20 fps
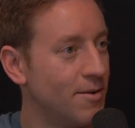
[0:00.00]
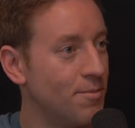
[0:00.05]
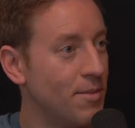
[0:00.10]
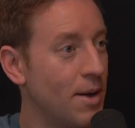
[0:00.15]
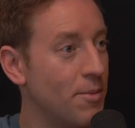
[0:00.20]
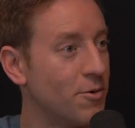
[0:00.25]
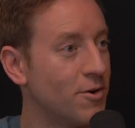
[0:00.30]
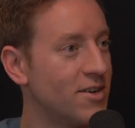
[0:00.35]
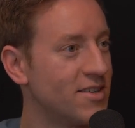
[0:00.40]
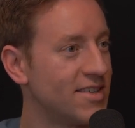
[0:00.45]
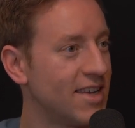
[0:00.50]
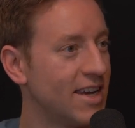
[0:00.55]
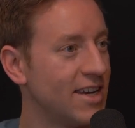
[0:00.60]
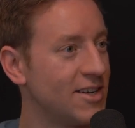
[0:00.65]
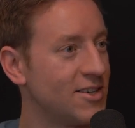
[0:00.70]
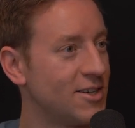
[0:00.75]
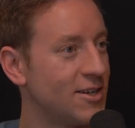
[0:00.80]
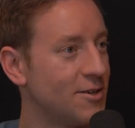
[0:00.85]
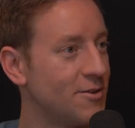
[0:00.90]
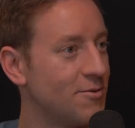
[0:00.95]

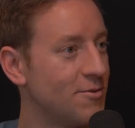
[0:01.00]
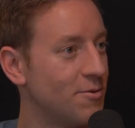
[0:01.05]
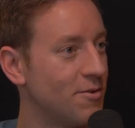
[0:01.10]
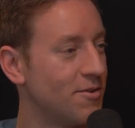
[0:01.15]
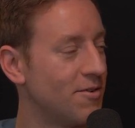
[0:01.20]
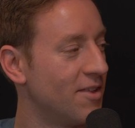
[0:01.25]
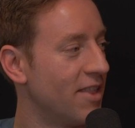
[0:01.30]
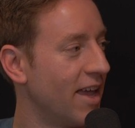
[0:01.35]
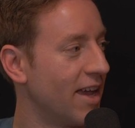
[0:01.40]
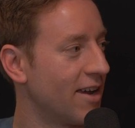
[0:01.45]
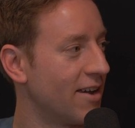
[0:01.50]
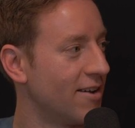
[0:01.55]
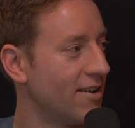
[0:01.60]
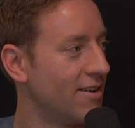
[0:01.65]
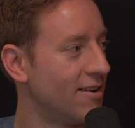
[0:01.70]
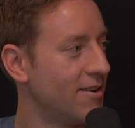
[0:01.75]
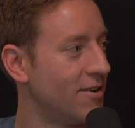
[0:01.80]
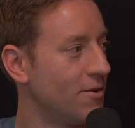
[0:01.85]
Memorization, like